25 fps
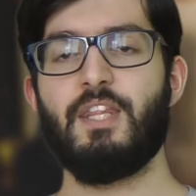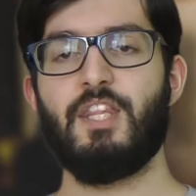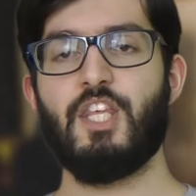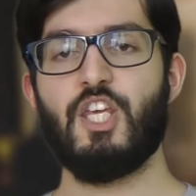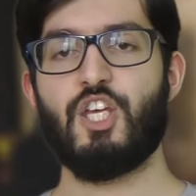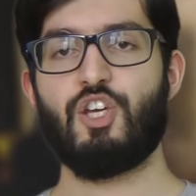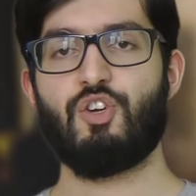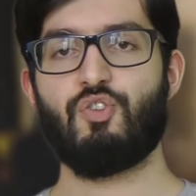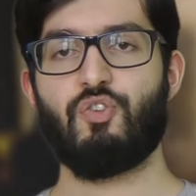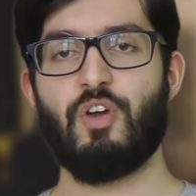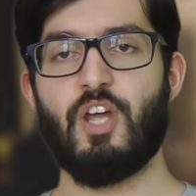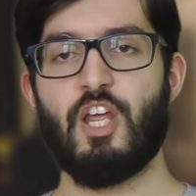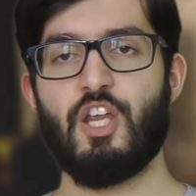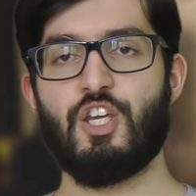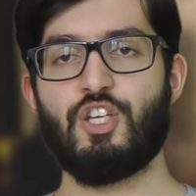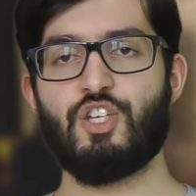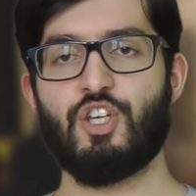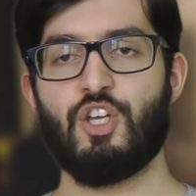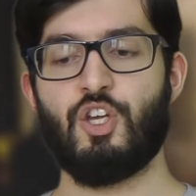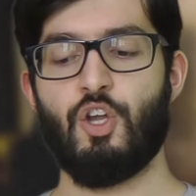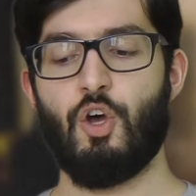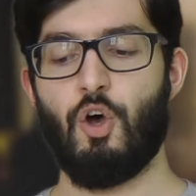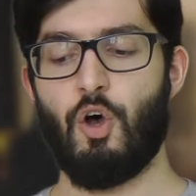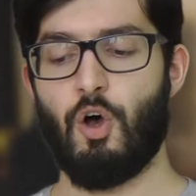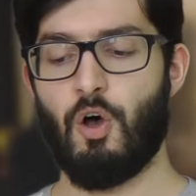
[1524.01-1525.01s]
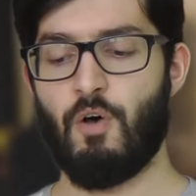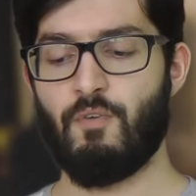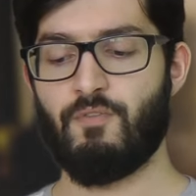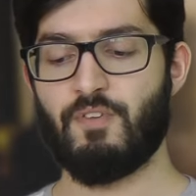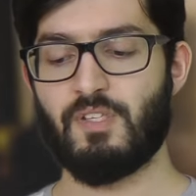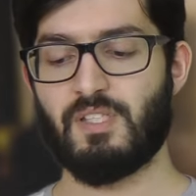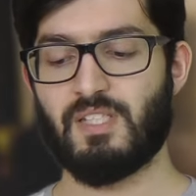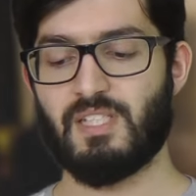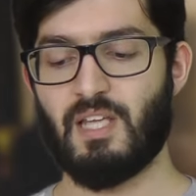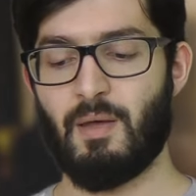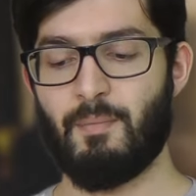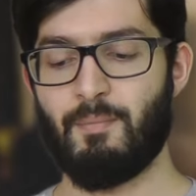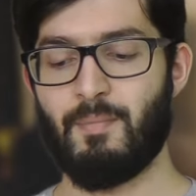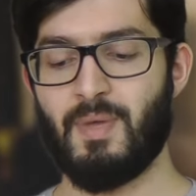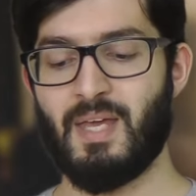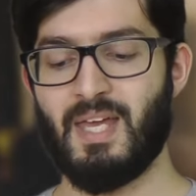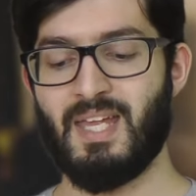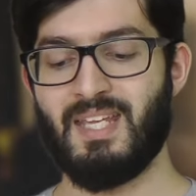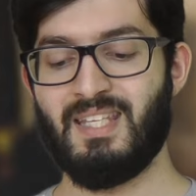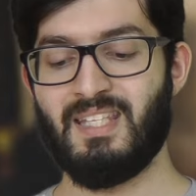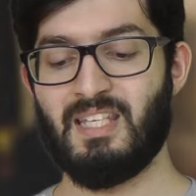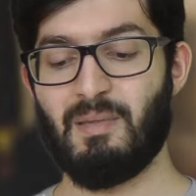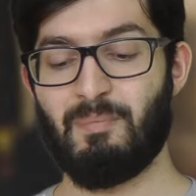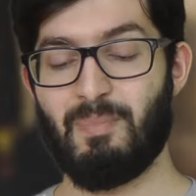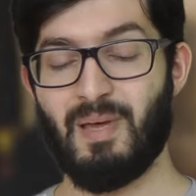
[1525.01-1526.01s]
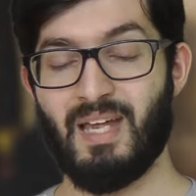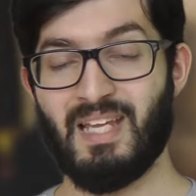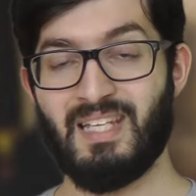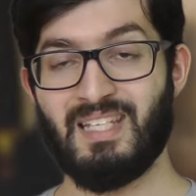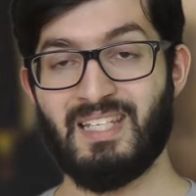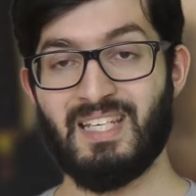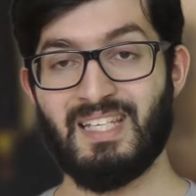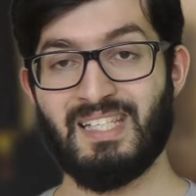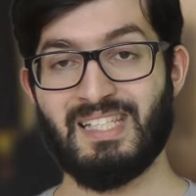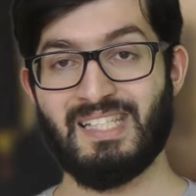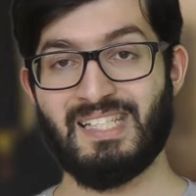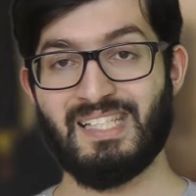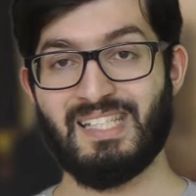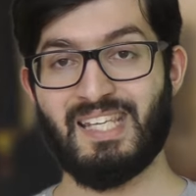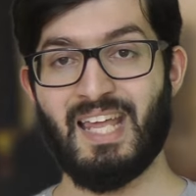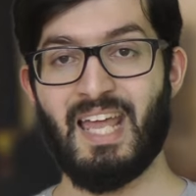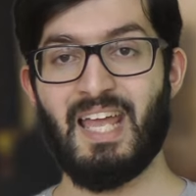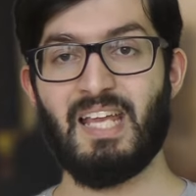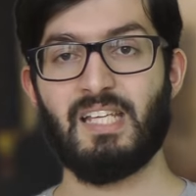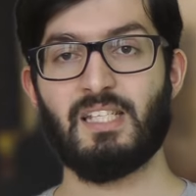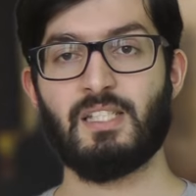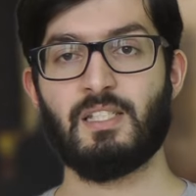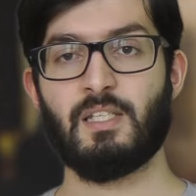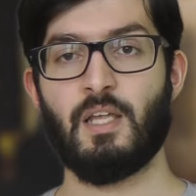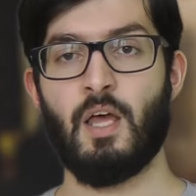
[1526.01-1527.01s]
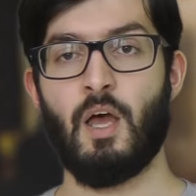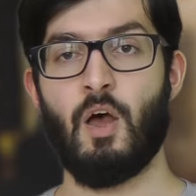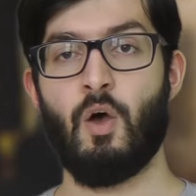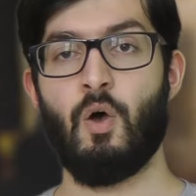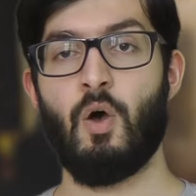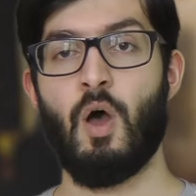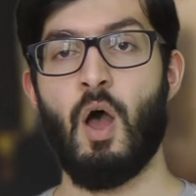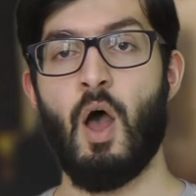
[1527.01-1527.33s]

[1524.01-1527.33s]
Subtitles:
the creation of some independent states.